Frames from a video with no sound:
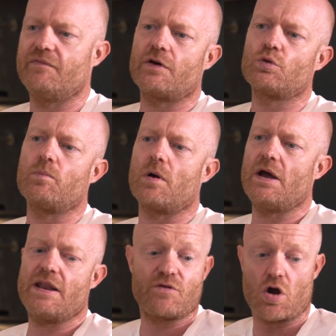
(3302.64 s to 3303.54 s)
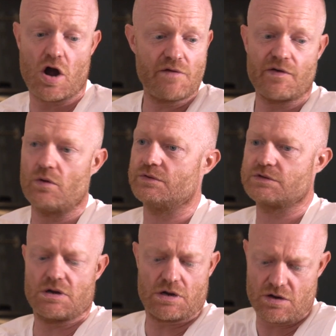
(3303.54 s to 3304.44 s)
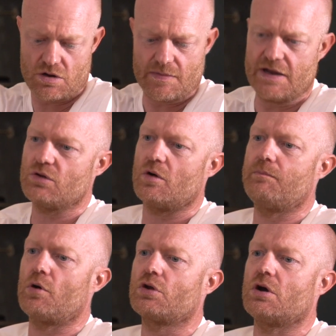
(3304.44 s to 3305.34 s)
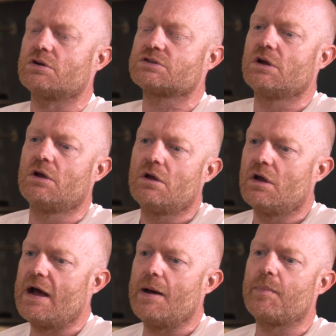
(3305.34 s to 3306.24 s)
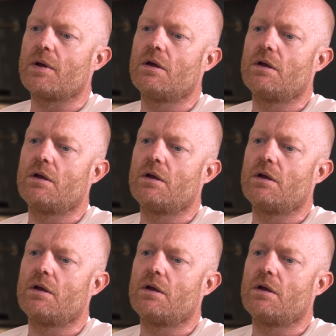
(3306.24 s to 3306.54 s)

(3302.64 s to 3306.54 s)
befuddled by it. And they've got iPhones. I go, look, man, you've got most people, app.